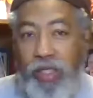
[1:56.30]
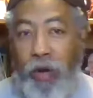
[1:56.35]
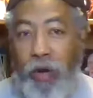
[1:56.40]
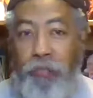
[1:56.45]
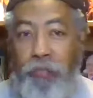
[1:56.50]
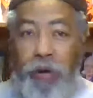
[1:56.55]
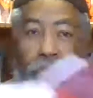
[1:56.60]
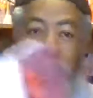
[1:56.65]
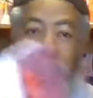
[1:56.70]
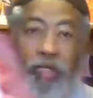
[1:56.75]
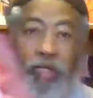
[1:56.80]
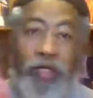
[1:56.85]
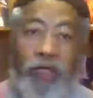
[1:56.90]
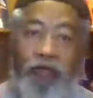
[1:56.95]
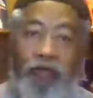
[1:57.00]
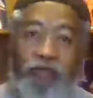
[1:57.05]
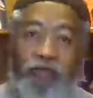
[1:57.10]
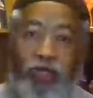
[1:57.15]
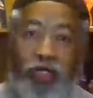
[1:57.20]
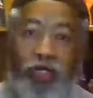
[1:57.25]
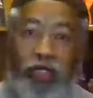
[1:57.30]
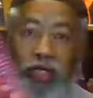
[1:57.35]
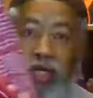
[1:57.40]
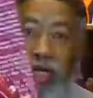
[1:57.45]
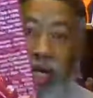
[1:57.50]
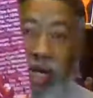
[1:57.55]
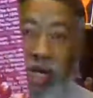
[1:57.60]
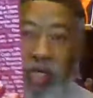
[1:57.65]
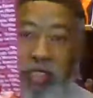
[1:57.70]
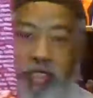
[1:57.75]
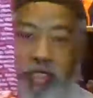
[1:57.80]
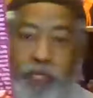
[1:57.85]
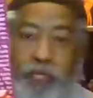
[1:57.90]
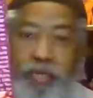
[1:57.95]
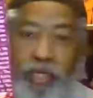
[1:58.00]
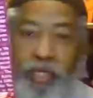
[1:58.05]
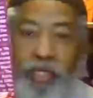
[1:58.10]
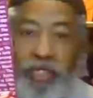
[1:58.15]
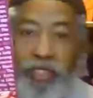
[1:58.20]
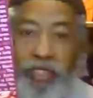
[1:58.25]
poet of last month,
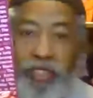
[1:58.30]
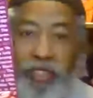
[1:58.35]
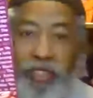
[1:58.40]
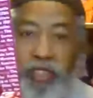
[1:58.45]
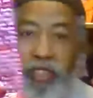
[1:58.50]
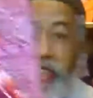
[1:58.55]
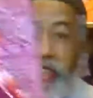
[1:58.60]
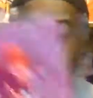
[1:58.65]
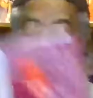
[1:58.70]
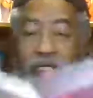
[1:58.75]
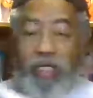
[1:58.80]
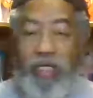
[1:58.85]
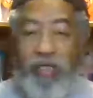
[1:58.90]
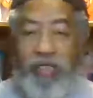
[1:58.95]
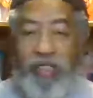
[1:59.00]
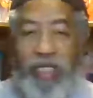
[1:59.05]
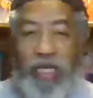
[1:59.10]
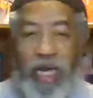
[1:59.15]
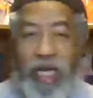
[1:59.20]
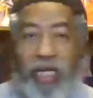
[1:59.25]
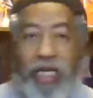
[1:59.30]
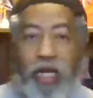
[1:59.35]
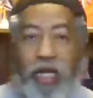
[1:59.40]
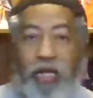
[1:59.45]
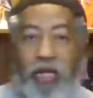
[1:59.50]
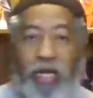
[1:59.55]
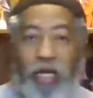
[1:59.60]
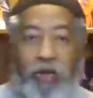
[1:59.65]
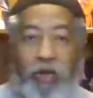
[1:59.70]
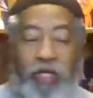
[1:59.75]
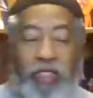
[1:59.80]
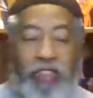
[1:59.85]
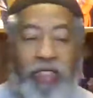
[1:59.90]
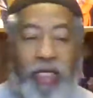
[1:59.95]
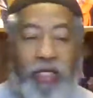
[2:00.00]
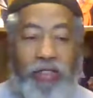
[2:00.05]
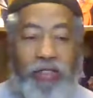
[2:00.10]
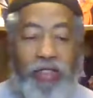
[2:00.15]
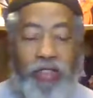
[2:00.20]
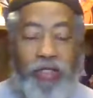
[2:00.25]
Gil Scott-Heron. I know I said I was going
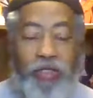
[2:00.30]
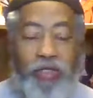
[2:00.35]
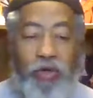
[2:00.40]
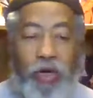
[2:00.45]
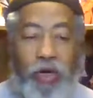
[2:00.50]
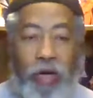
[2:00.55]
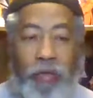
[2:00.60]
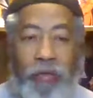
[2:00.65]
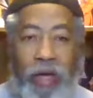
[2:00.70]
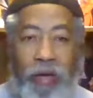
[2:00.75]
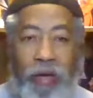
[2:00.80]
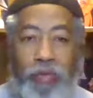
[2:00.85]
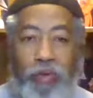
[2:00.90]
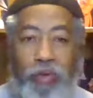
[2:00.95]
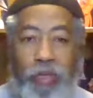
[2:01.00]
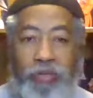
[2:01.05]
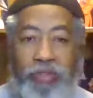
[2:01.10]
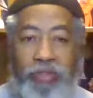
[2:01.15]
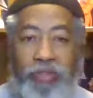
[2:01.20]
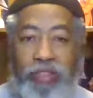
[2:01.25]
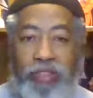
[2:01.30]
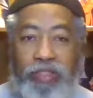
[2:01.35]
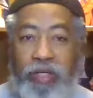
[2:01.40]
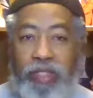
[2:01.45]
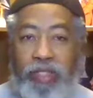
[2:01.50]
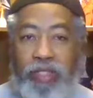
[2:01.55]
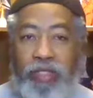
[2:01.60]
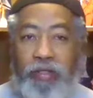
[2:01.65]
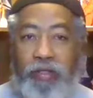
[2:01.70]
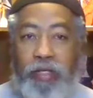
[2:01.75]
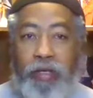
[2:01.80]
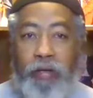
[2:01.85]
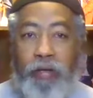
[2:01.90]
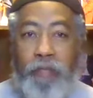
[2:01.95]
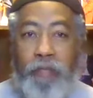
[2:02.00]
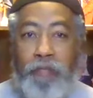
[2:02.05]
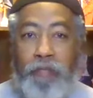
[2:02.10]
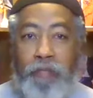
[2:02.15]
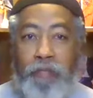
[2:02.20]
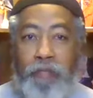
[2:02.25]
to do all my poems this month,
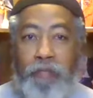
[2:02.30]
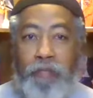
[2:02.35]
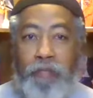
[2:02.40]
but